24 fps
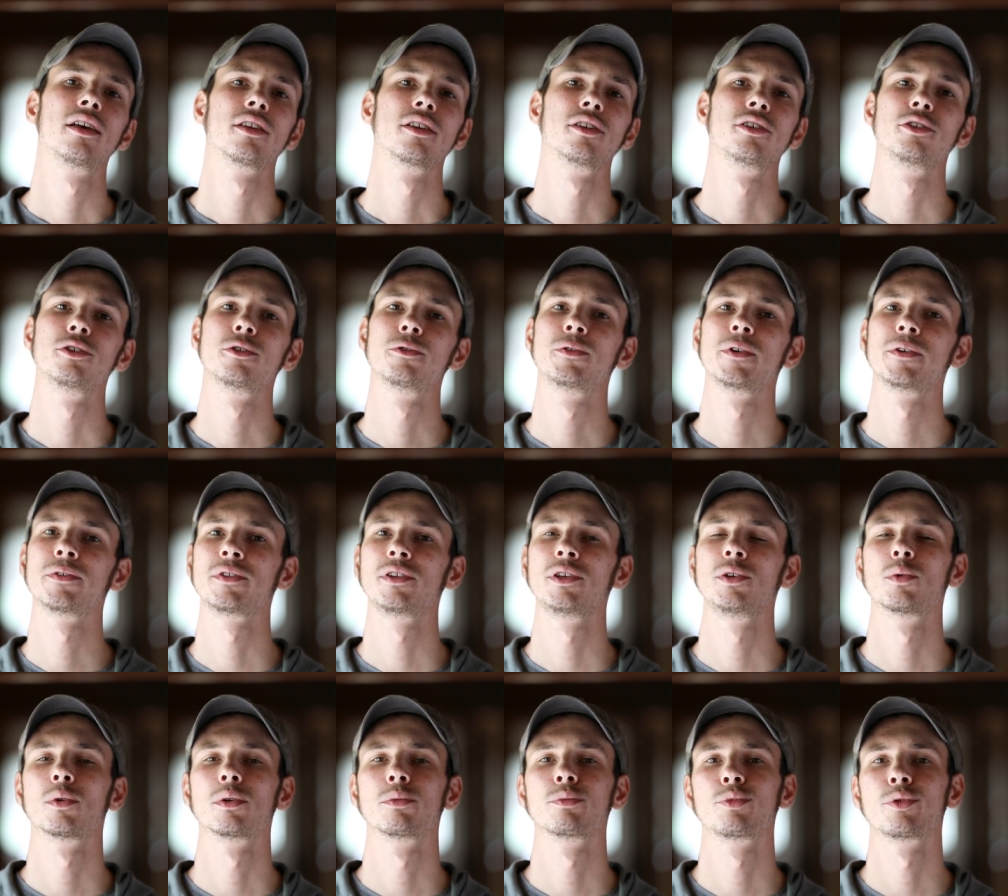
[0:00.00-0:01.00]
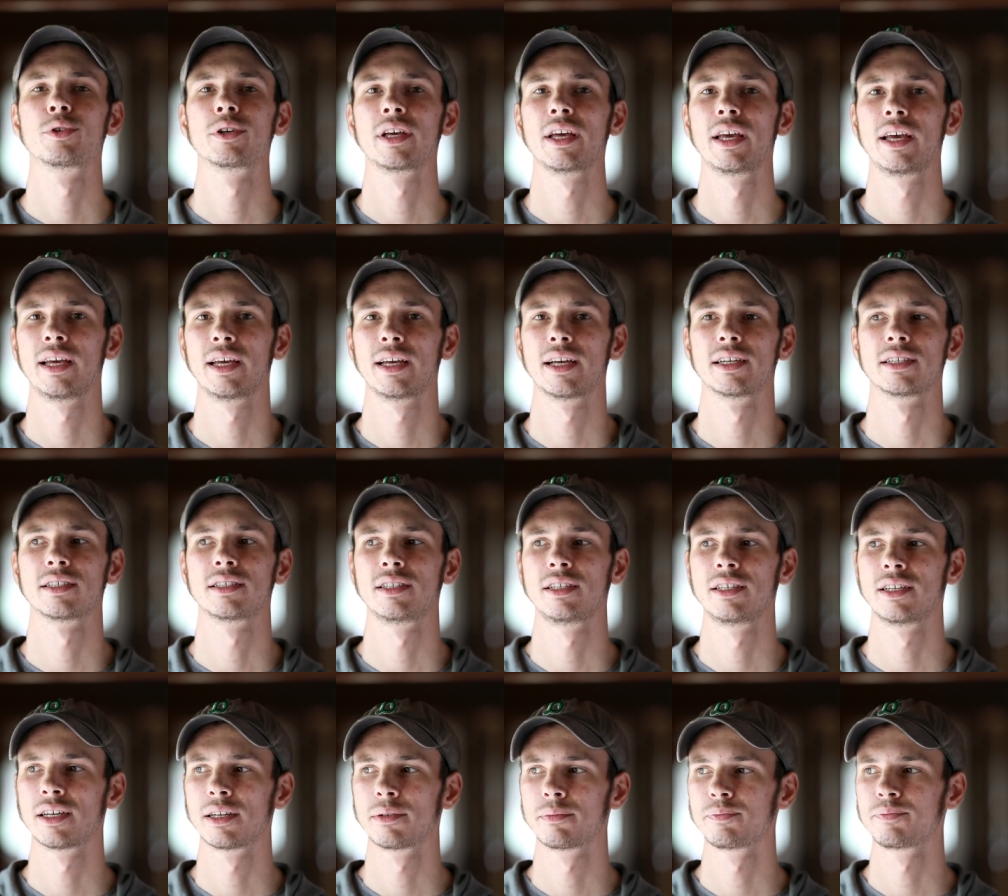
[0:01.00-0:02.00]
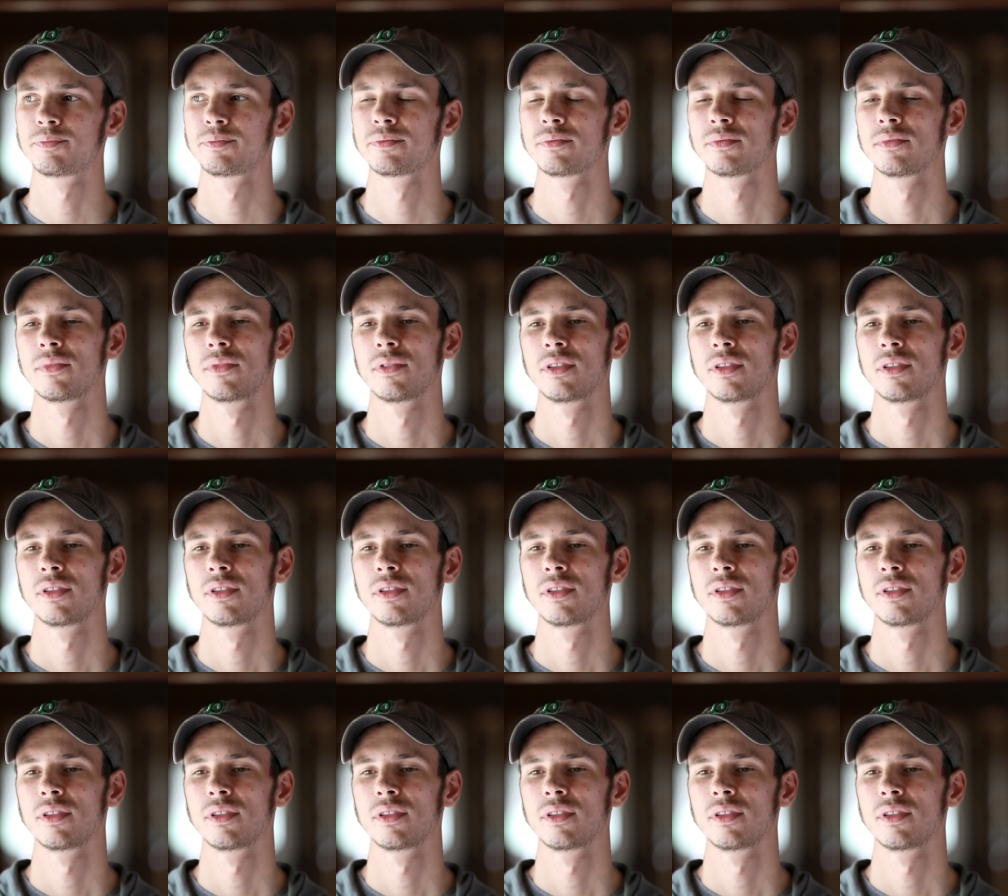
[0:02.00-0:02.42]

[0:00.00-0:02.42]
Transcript: the new 50 1.8 STM,